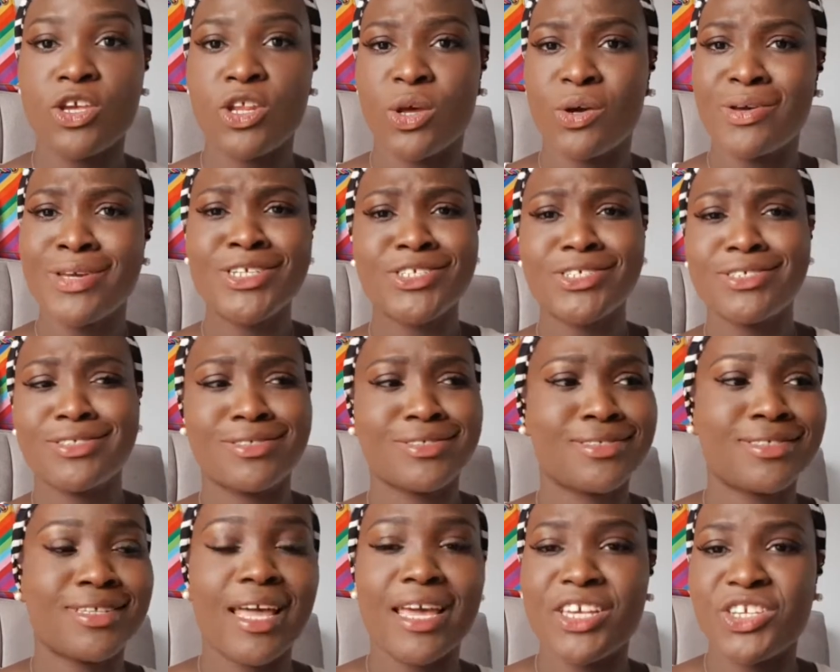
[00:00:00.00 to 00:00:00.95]
you know, it
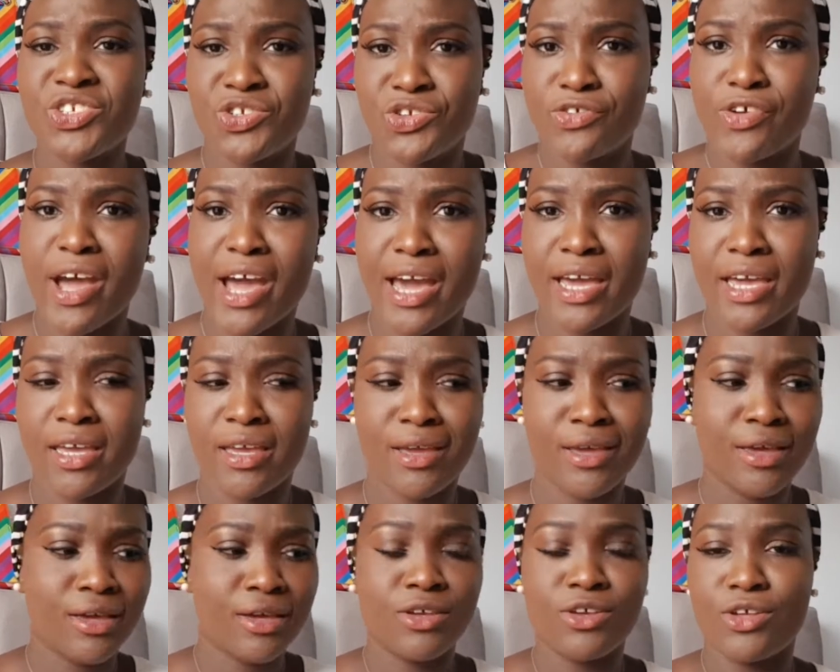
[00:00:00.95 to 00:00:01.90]
just stays dry.
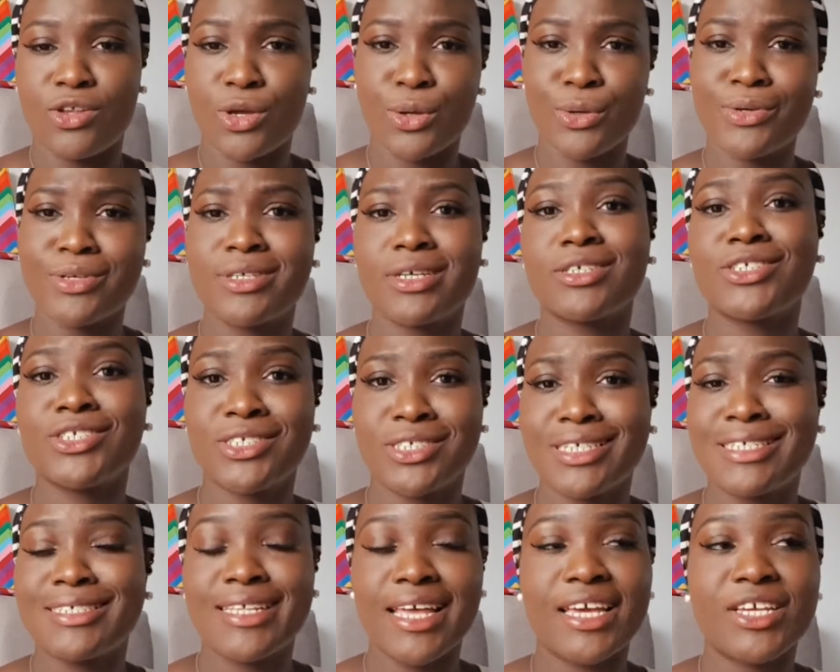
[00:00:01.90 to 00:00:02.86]
You know, it
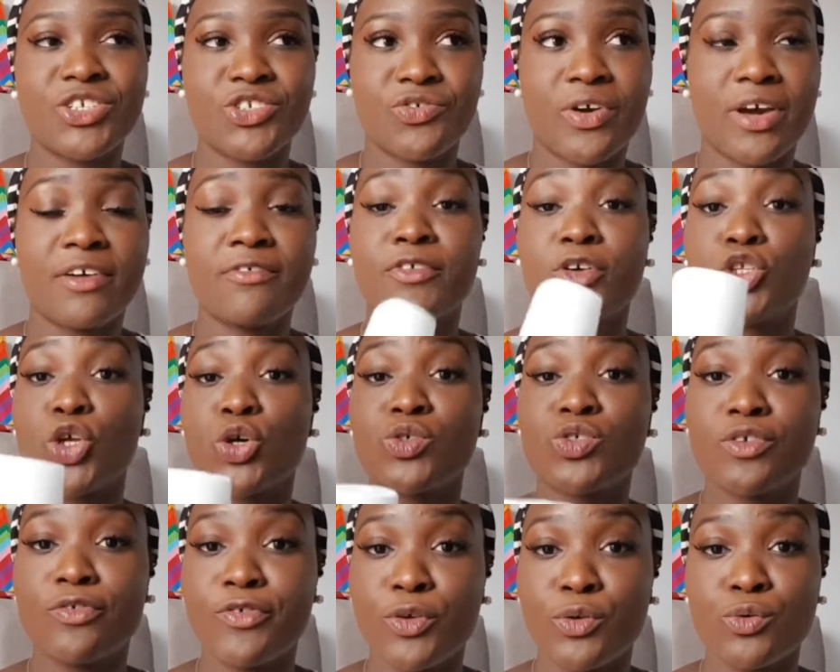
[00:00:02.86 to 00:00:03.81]
stays dry for
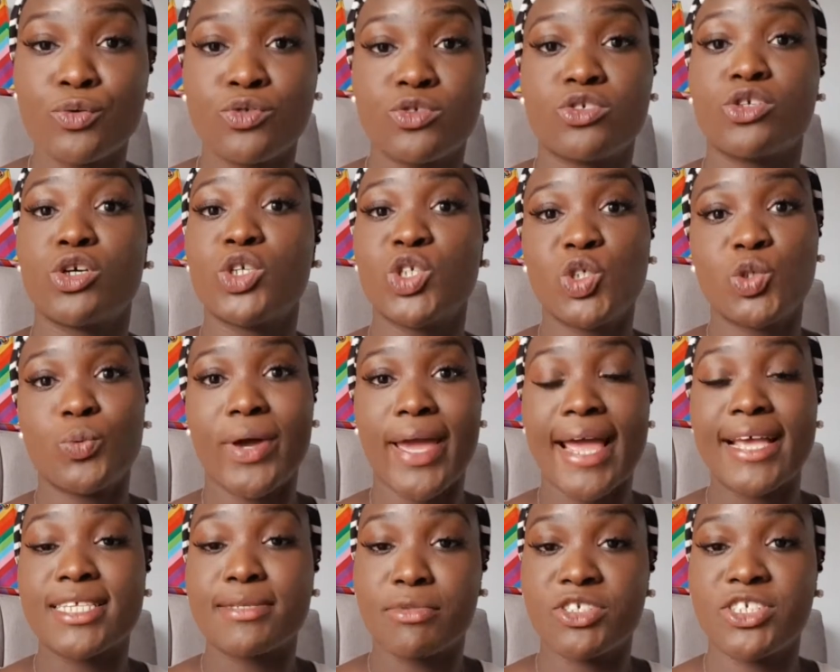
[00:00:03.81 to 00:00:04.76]
those of you who do not
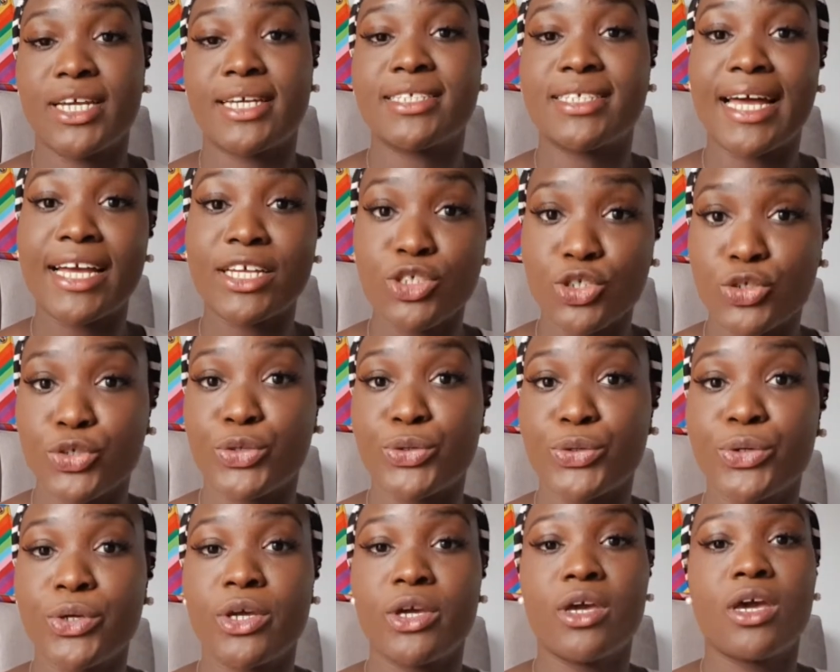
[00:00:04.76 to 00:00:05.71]
sweat as much as I
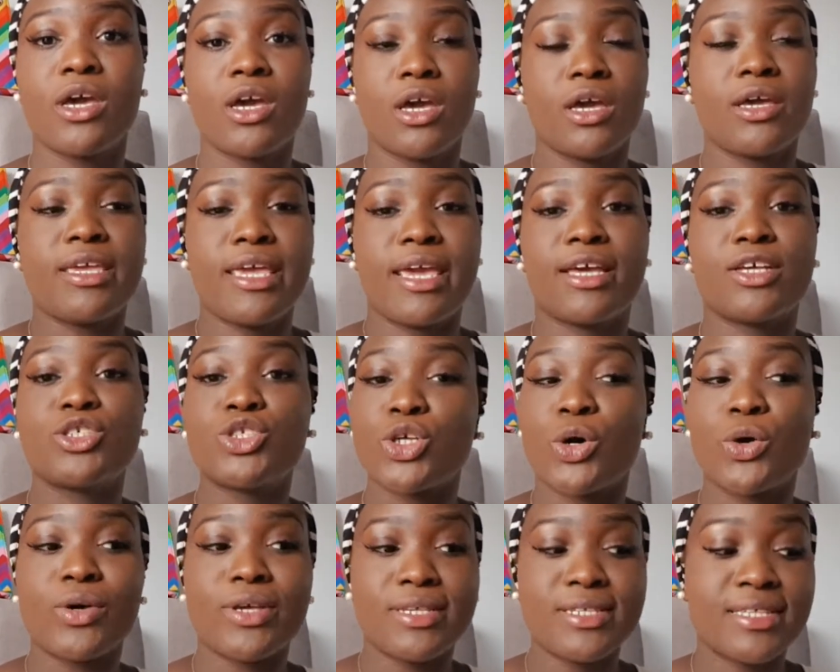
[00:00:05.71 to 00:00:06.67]
do. Yeah,
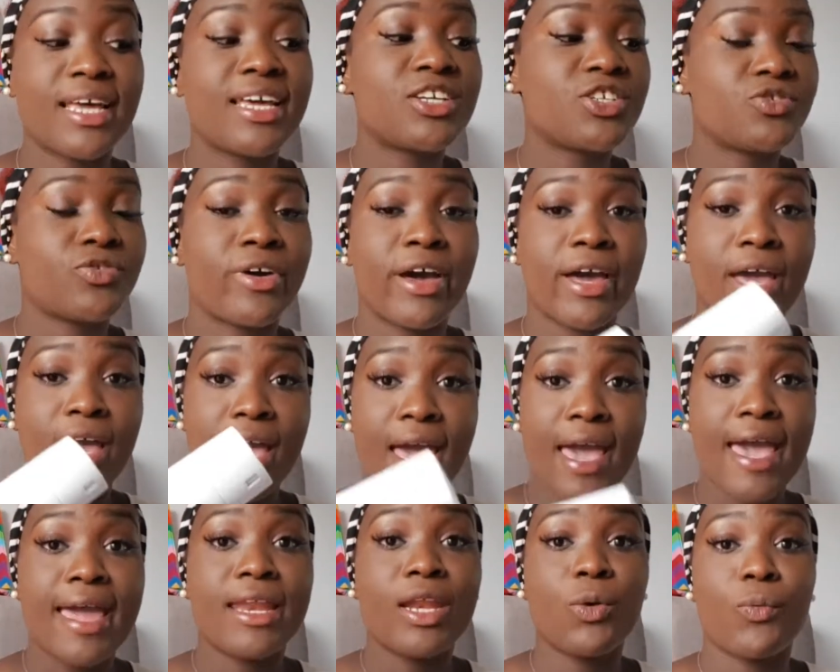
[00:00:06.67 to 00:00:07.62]
so it stays dry.
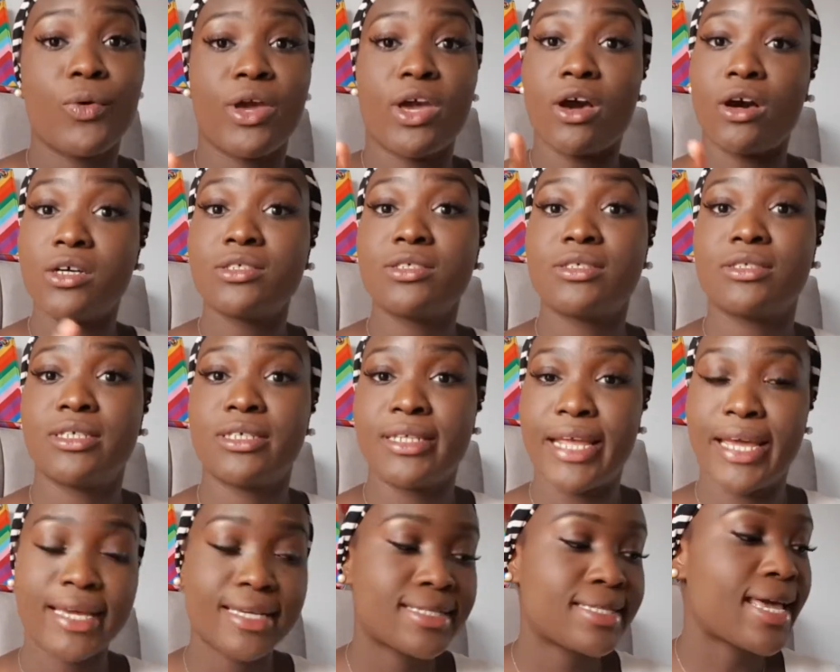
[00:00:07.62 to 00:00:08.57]
Anyway, on to
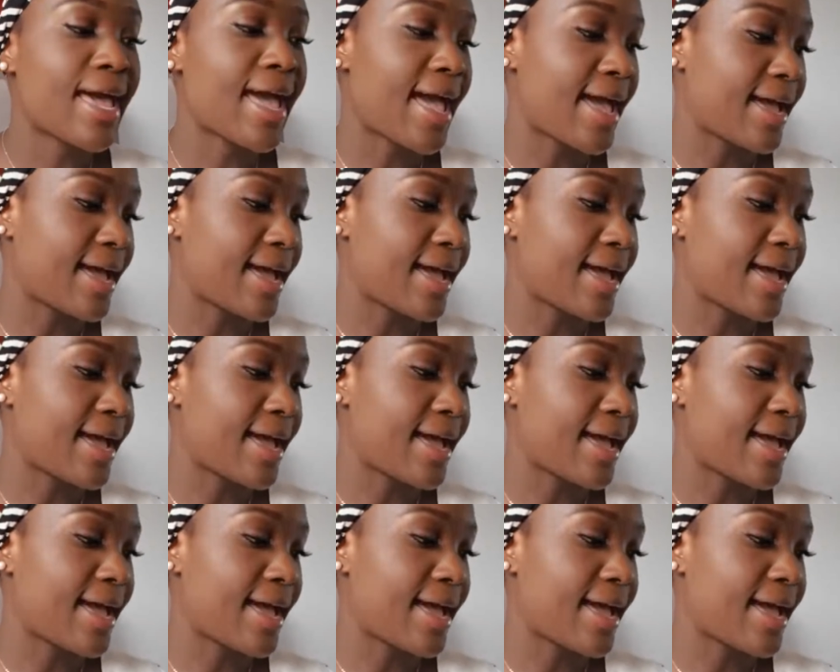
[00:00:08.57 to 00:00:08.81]
the next